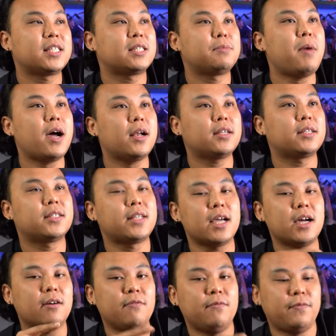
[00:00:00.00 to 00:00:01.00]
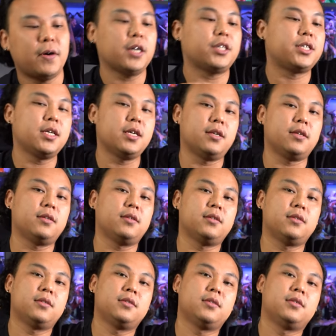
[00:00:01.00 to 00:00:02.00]
smart sync function.
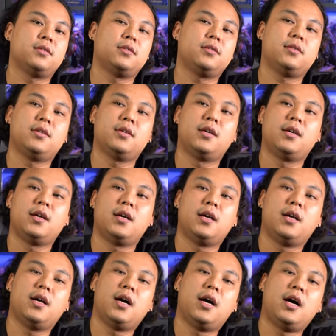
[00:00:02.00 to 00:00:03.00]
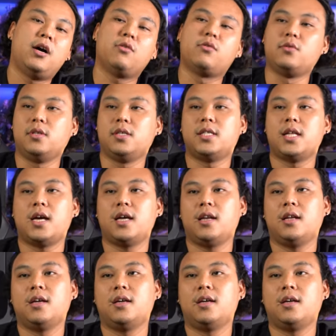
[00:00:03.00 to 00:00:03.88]
How cool is that?